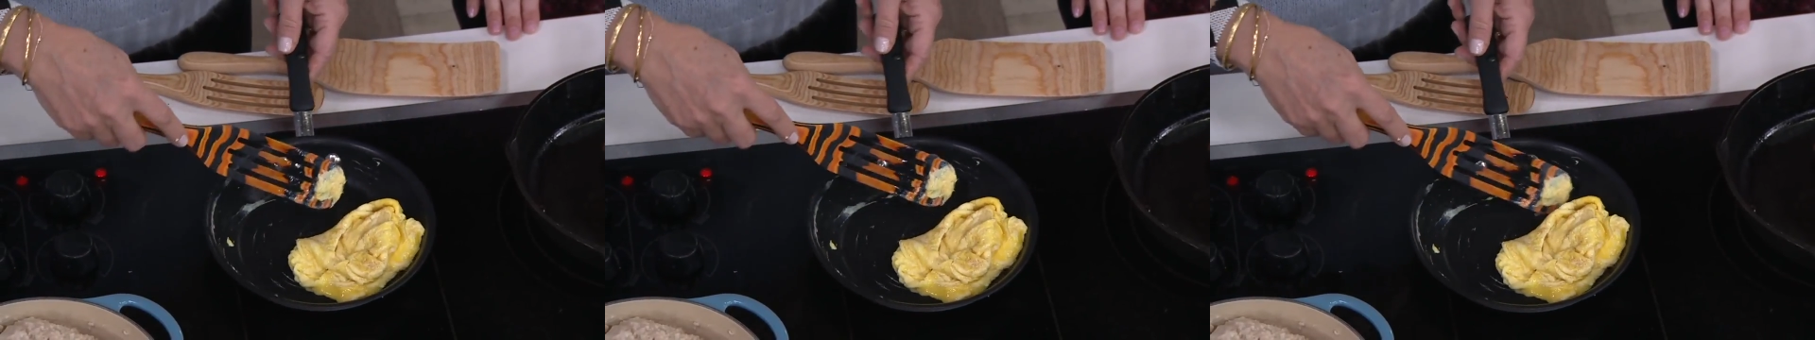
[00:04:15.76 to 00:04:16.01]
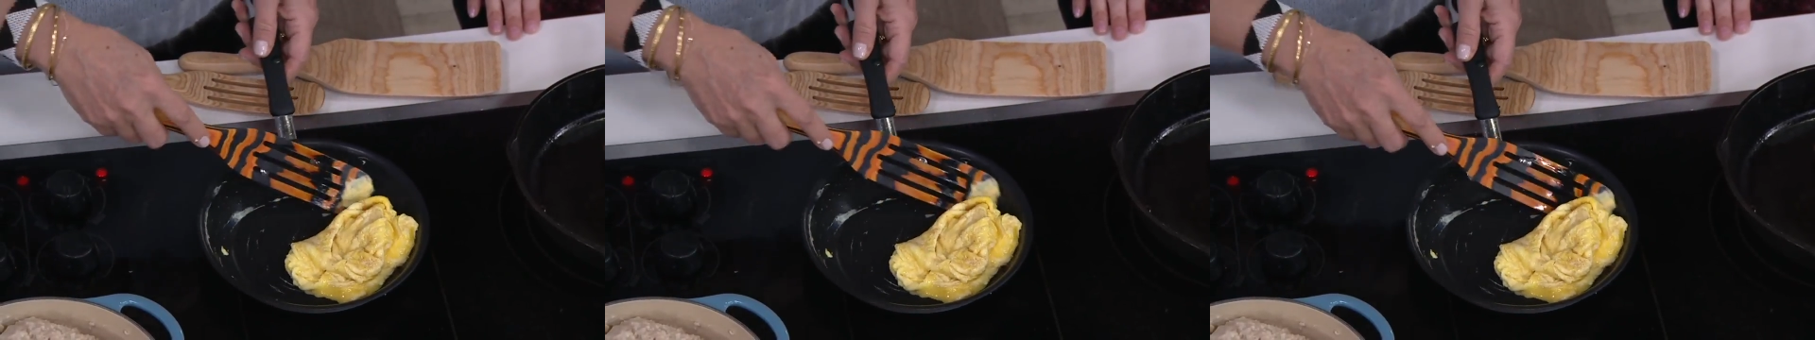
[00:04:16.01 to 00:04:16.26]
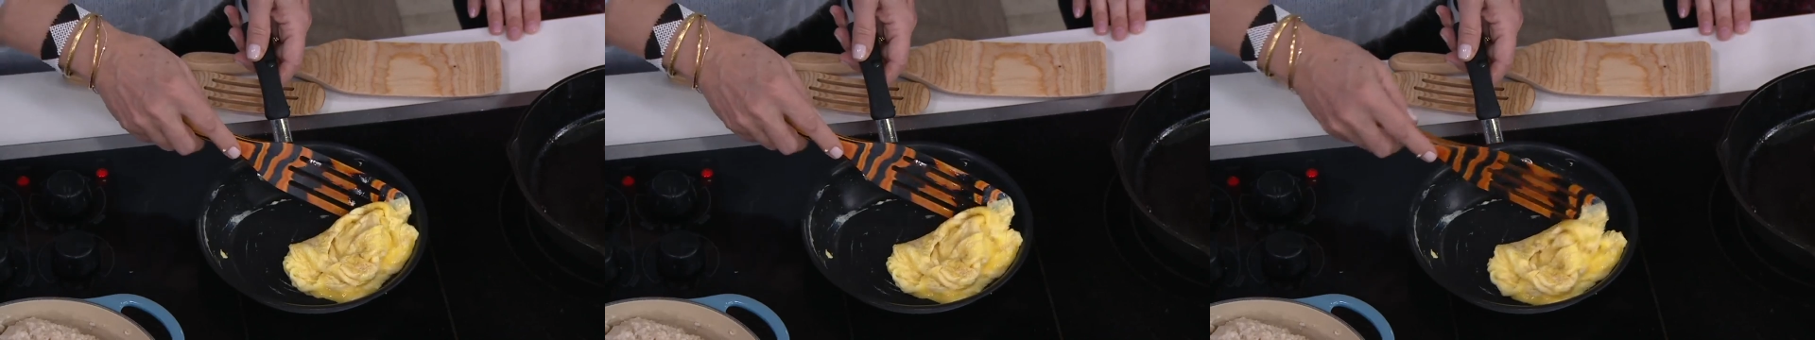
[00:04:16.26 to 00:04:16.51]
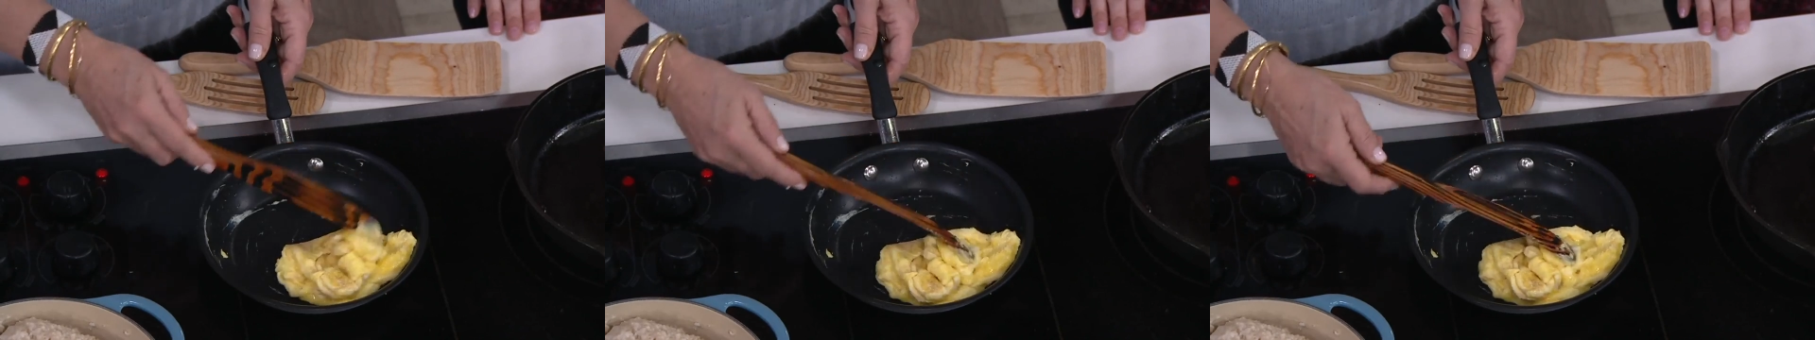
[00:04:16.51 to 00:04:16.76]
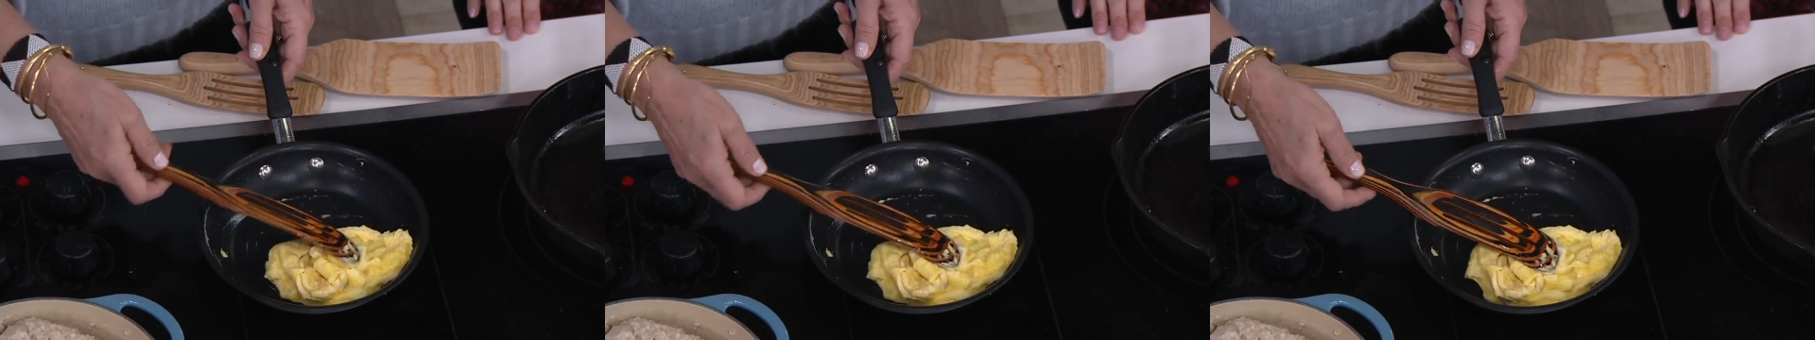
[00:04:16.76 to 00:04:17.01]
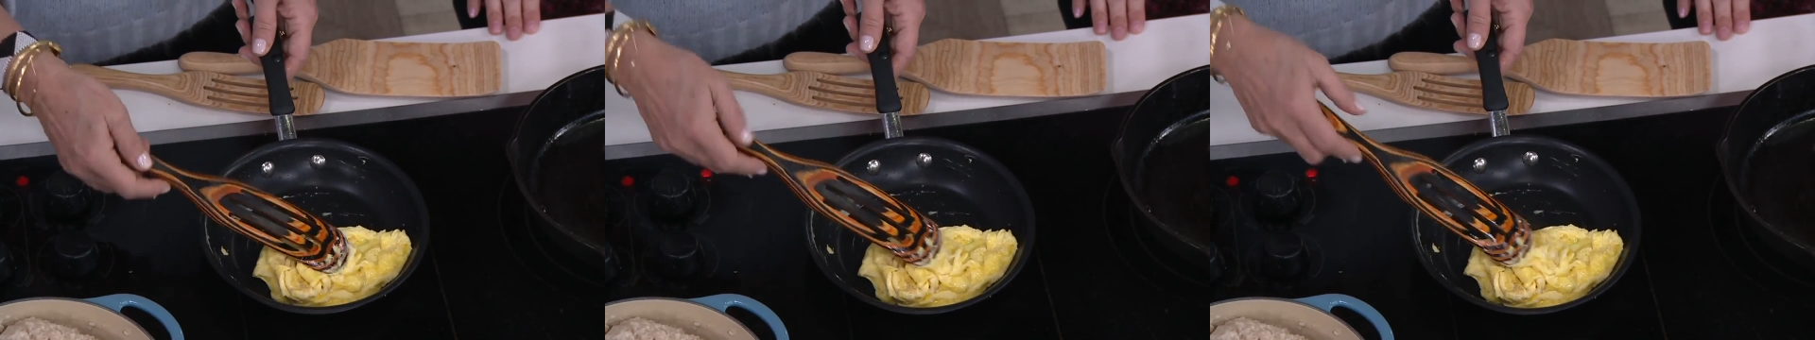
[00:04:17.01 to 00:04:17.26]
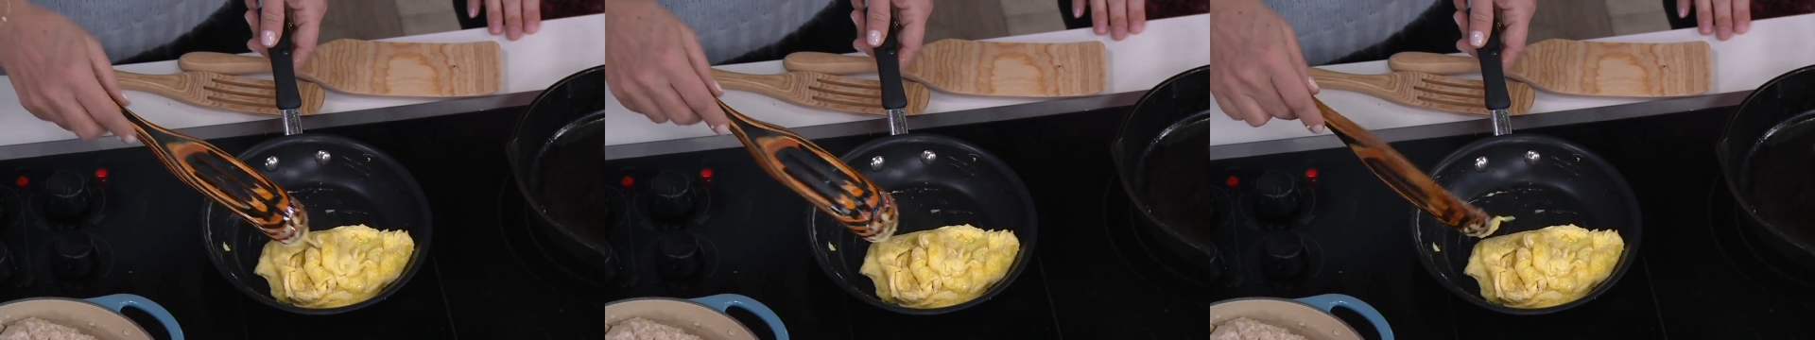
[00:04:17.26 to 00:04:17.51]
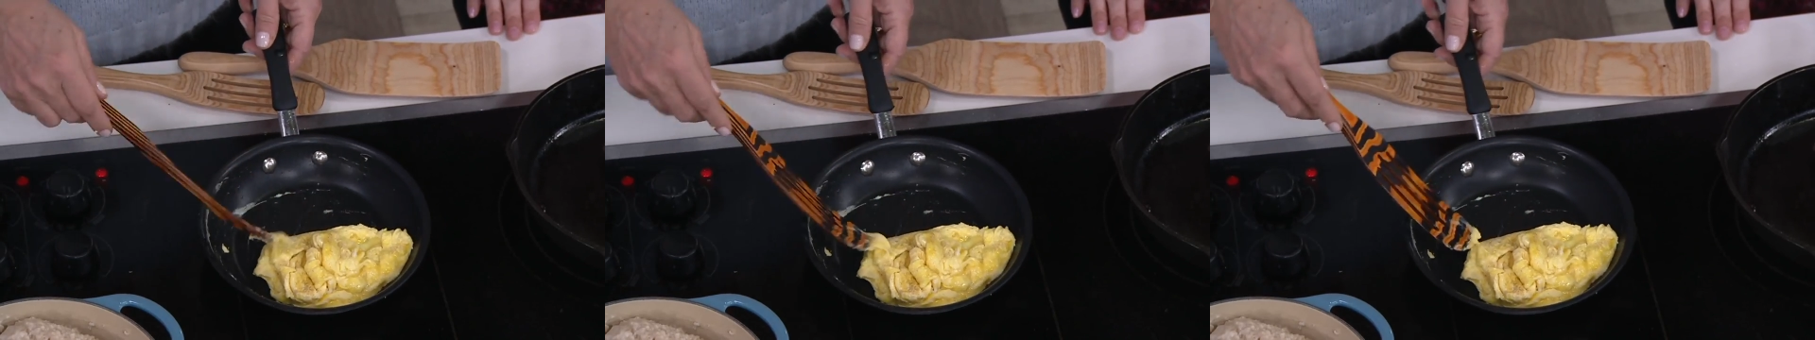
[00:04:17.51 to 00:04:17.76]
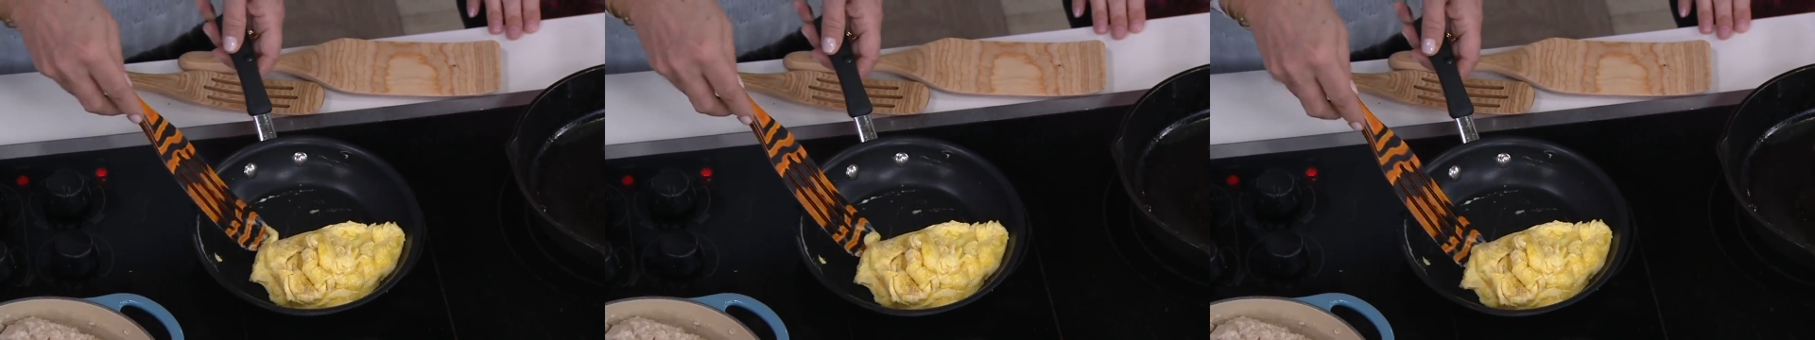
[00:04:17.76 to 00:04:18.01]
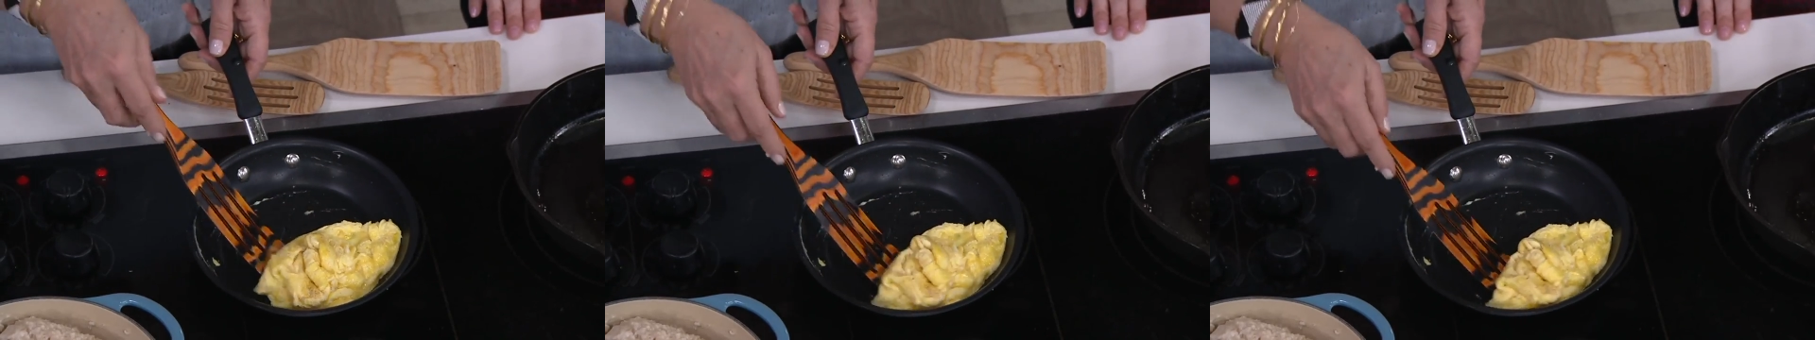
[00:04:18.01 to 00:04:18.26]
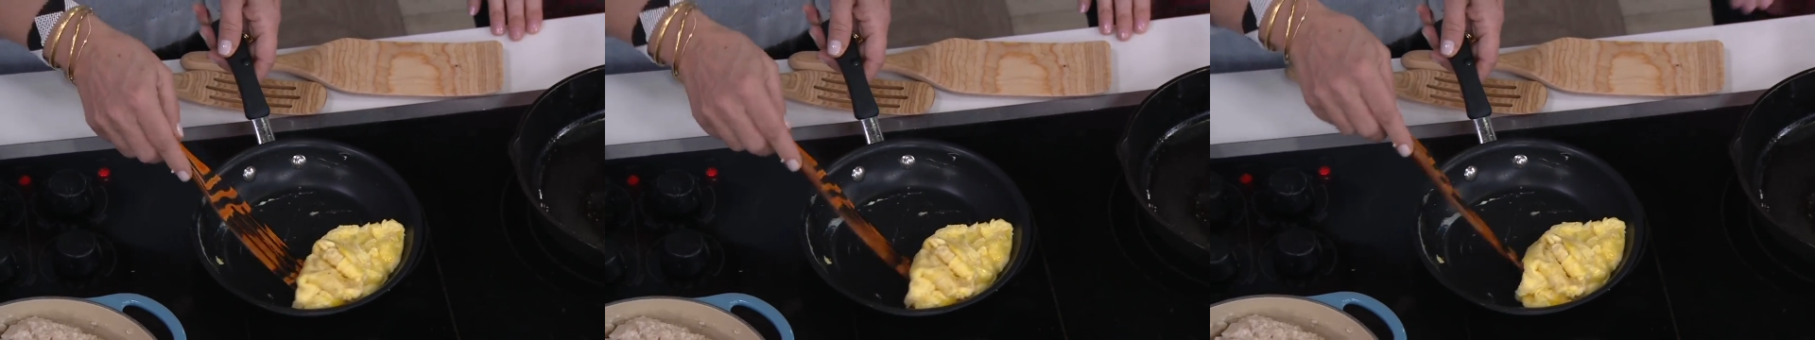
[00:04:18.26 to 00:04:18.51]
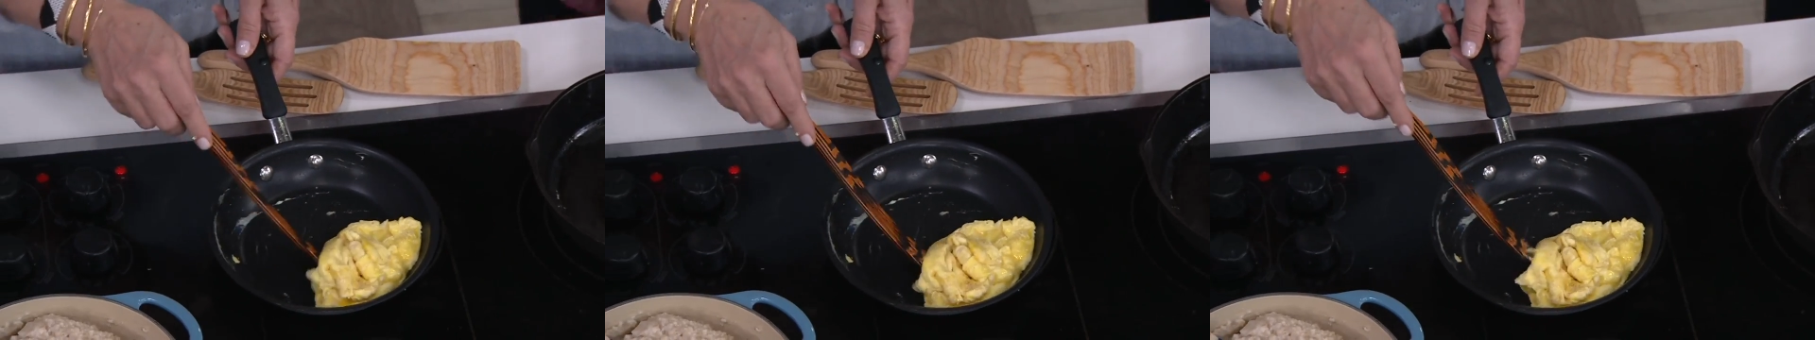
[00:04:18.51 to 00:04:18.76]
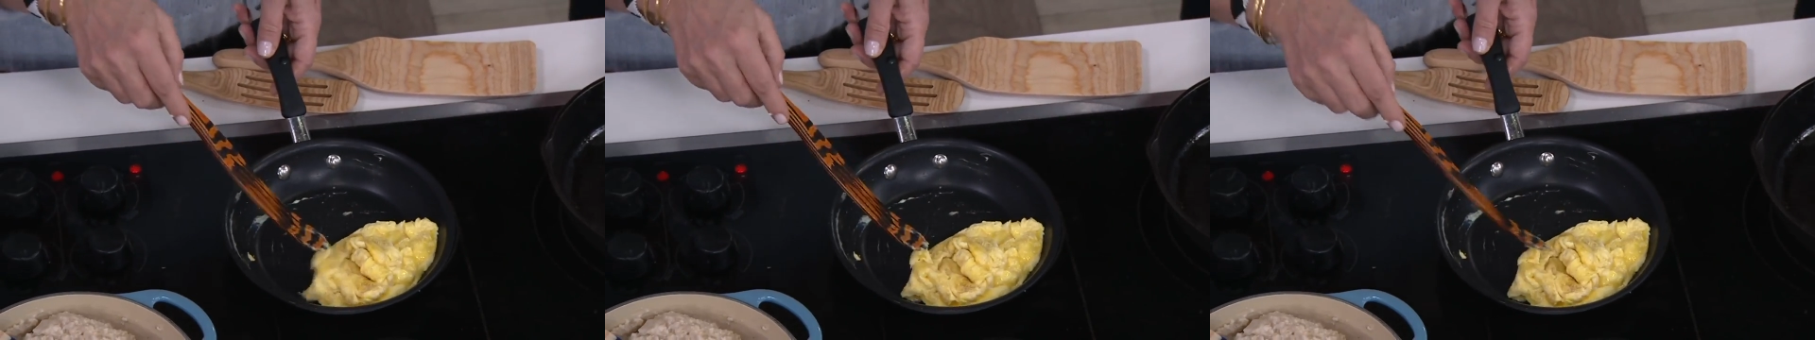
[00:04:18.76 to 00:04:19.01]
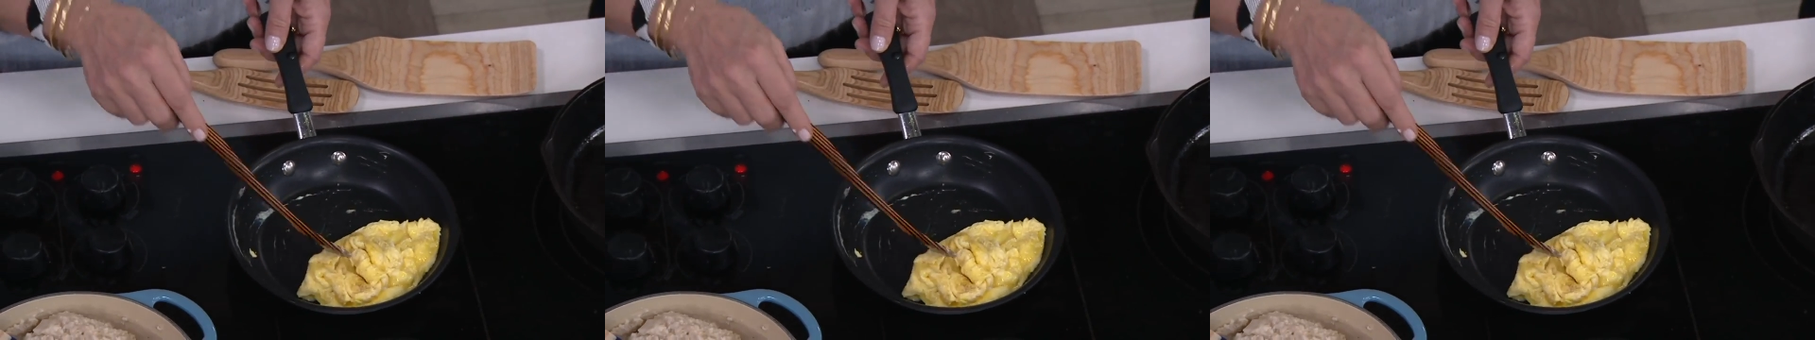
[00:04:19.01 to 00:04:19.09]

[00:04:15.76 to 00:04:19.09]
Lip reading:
[unreadable: no face in view]